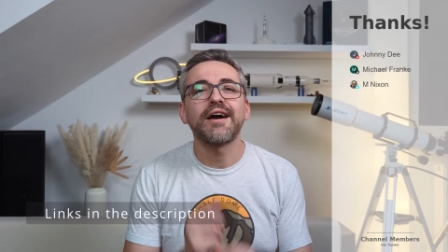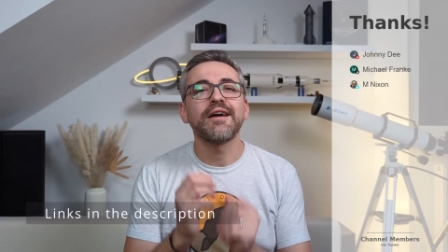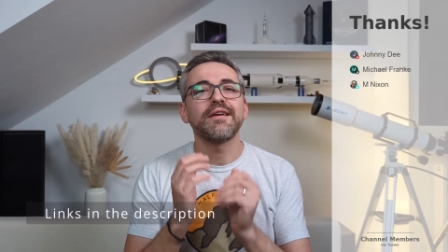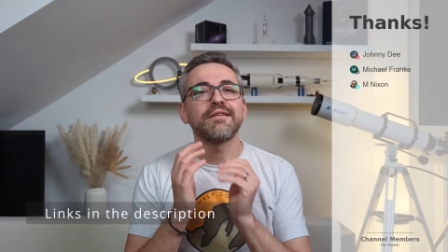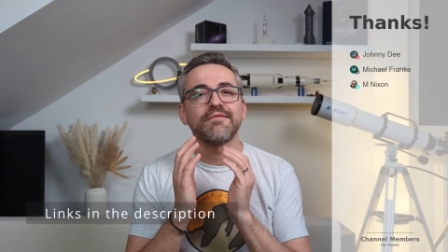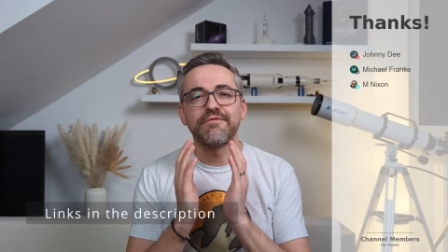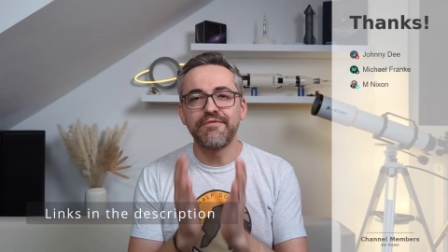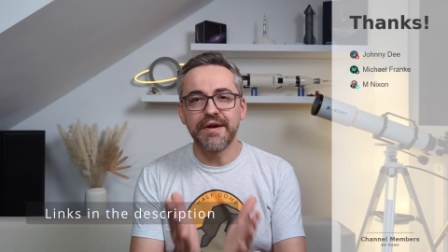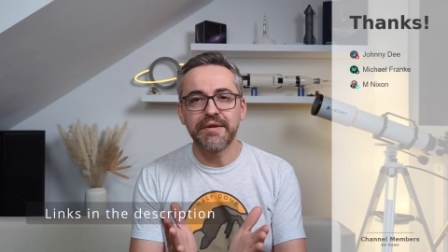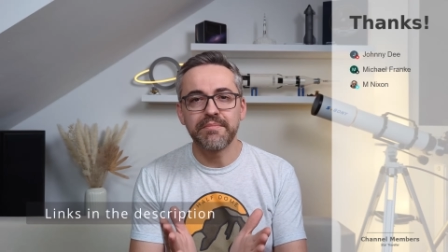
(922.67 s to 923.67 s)
I
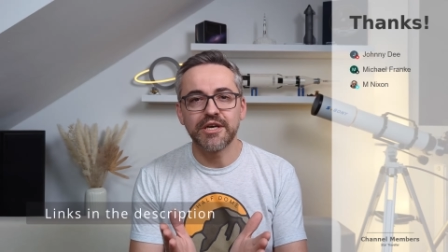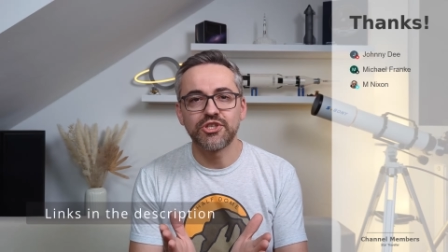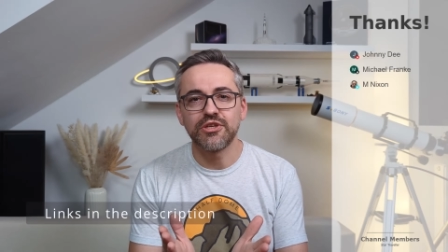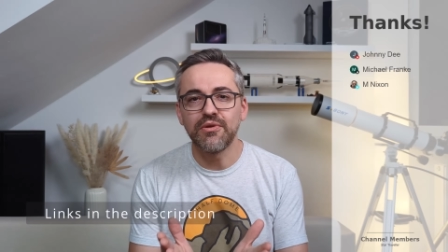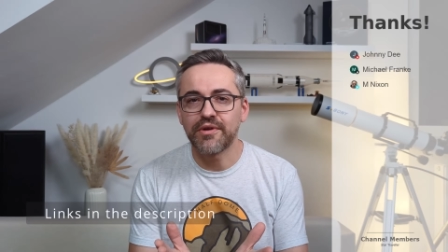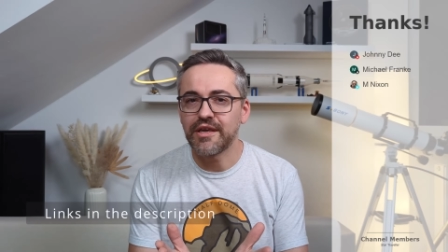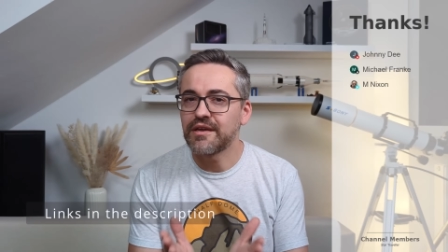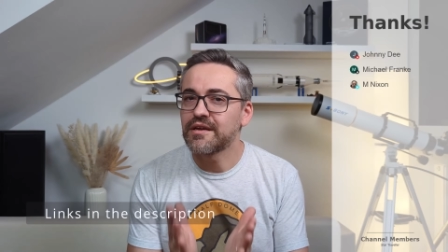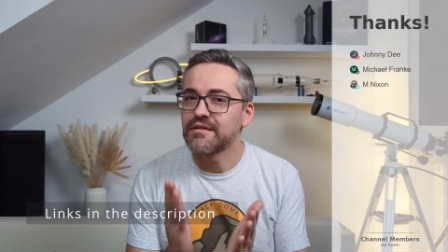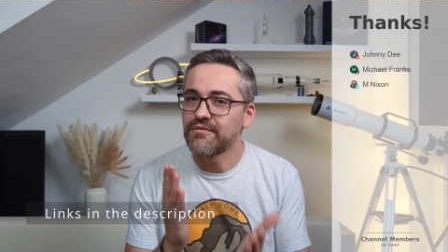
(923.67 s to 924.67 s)
very much
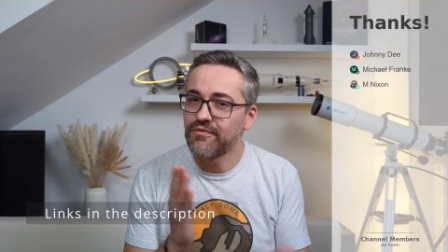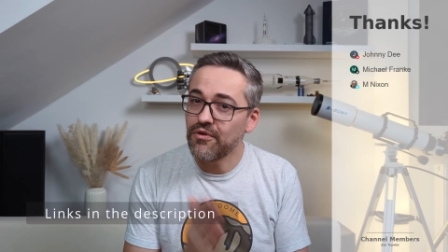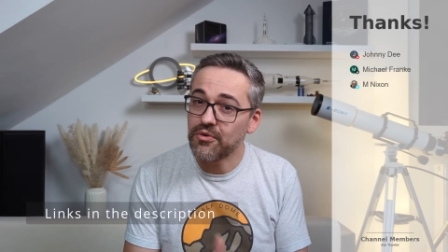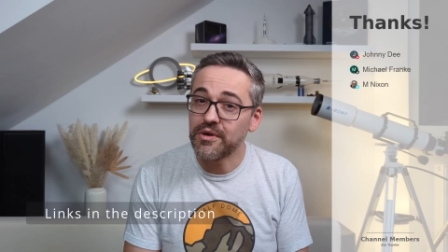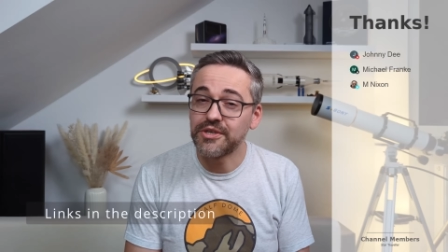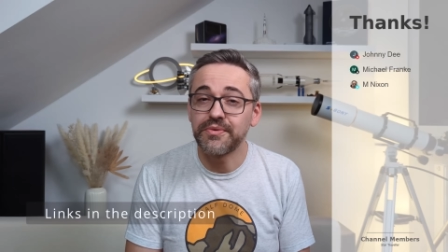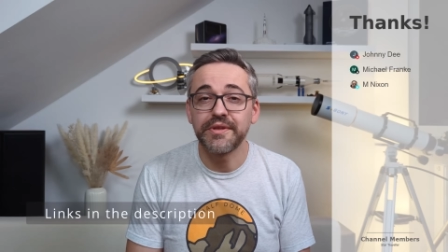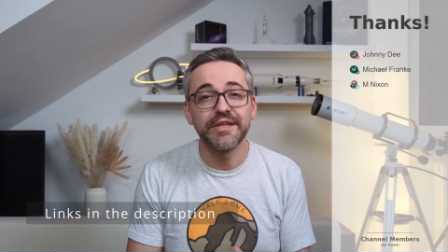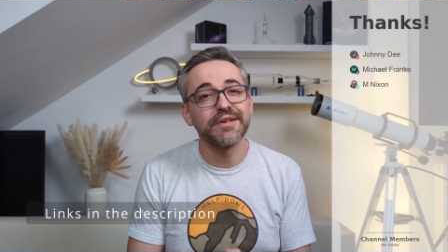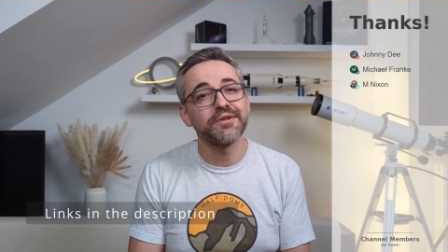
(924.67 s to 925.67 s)
looking forward to
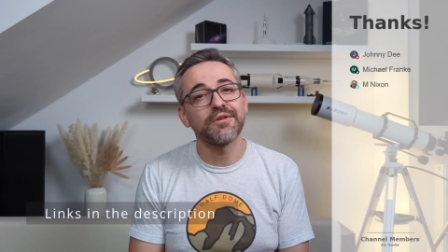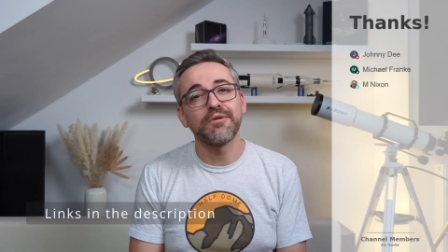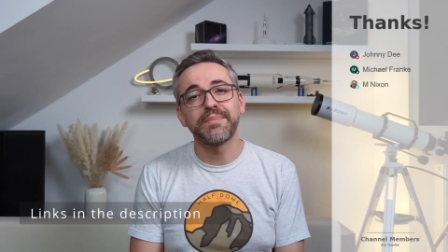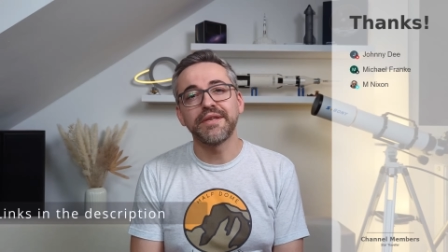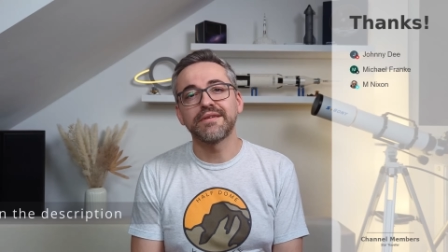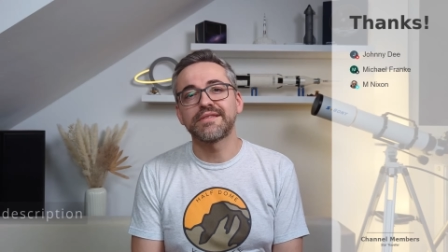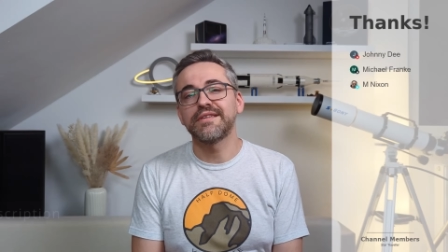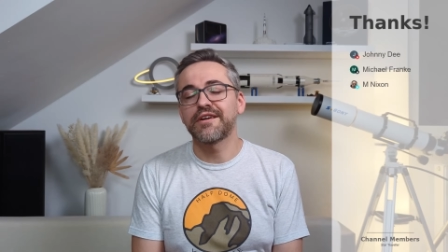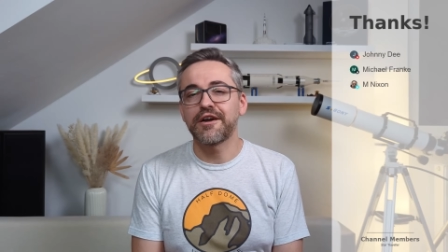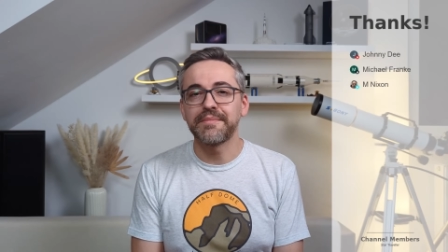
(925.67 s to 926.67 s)
reading your
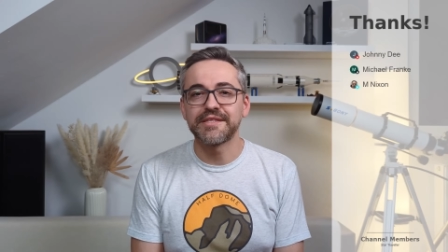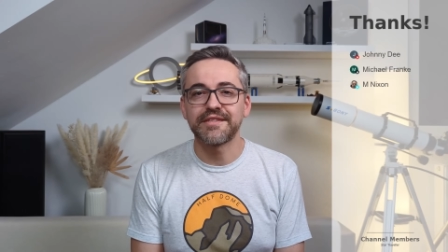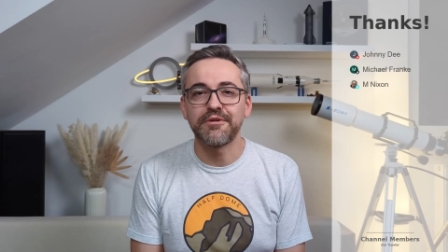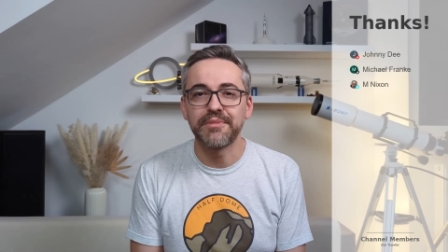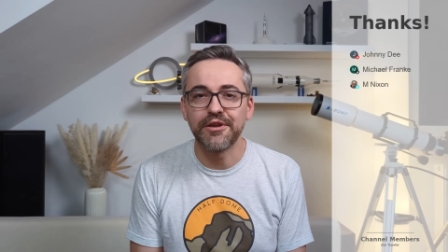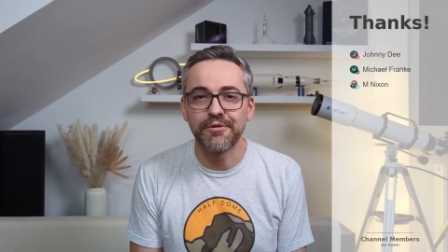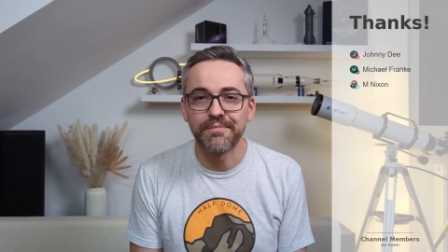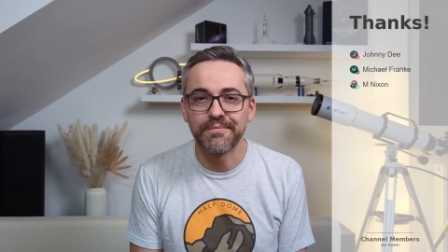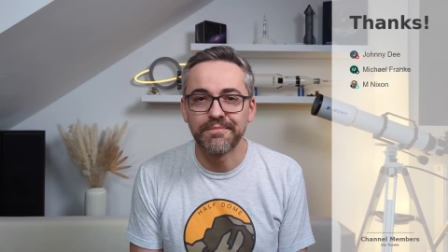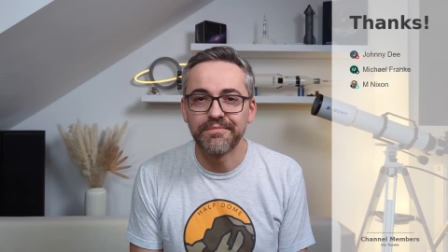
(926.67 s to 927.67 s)
opinions in the comments down below.